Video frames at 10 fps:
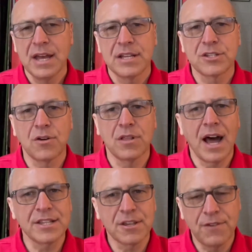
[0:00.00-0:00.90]
So
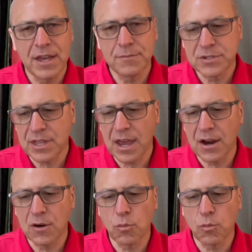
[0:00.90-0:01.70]
lots of hymns there.